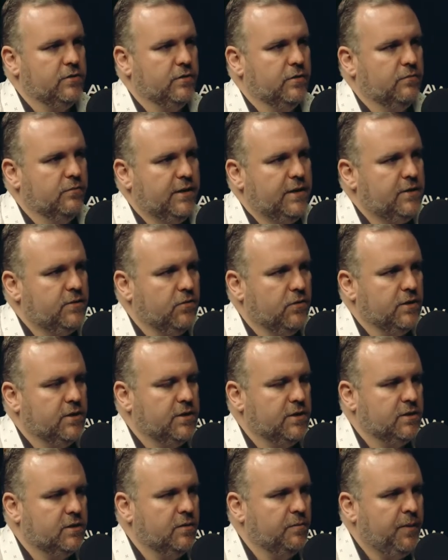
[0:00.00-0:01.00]
or the
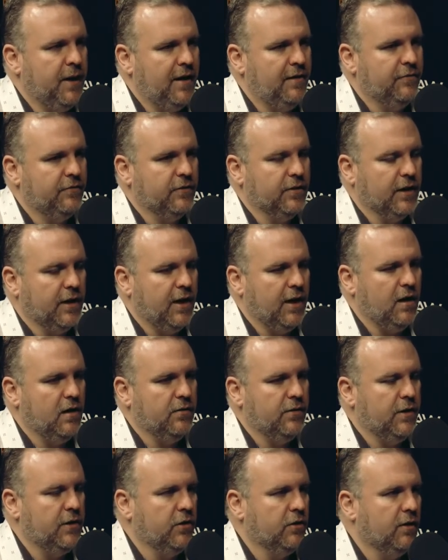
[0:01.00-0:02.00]
resources to pay for the care,
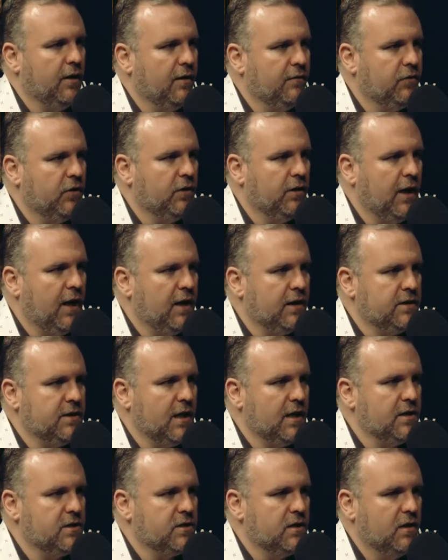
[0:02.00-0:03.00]
then you'll have good
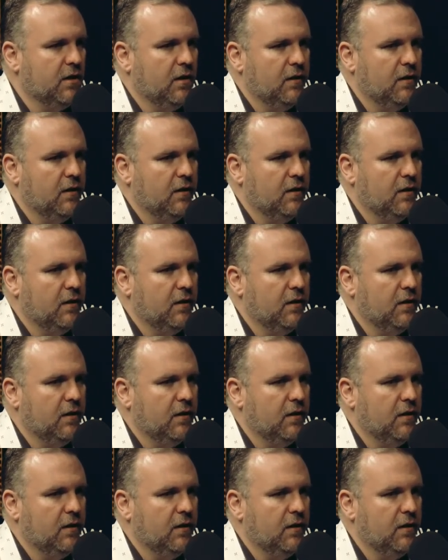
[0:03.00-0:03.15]
access.